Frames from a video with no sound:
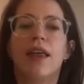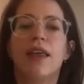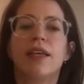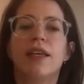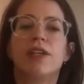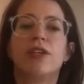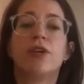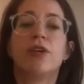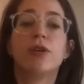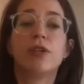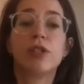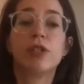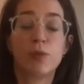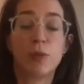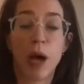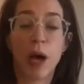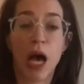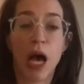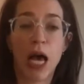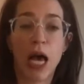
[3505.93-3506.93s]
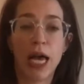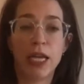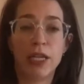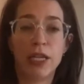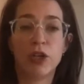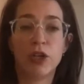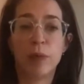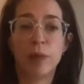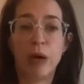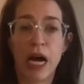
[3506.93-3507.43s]
Your spine,
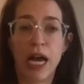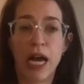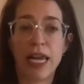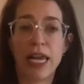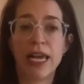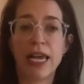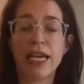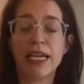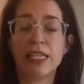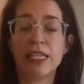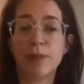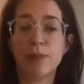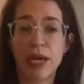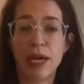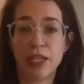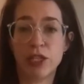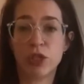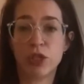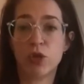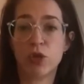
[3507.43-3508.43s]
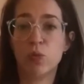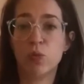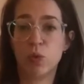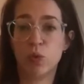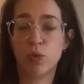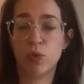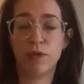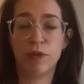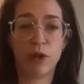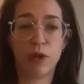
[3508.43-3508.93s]
your body is meant to
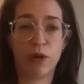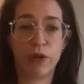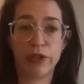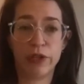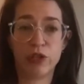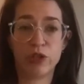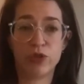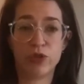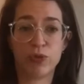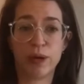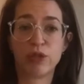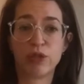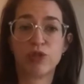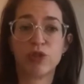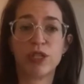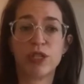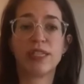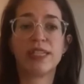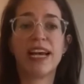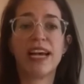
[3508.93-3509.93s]
move in all these directions.